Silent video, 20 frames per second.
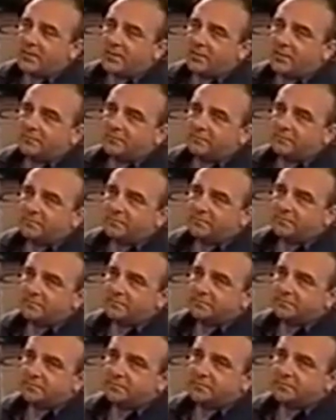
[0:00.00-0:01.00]

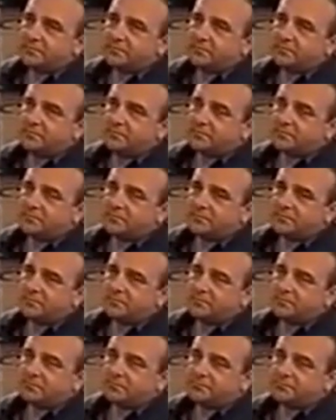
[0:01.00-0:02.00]

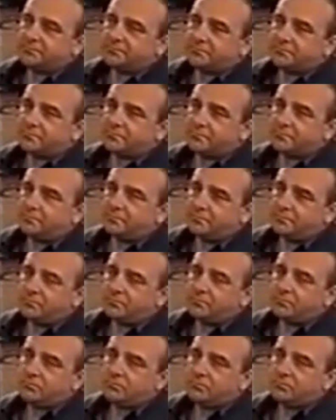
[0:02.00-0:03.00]

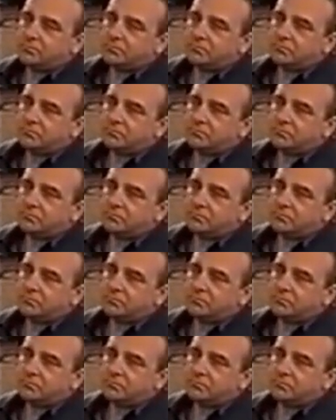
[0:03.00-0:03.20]
This person isn't speaking.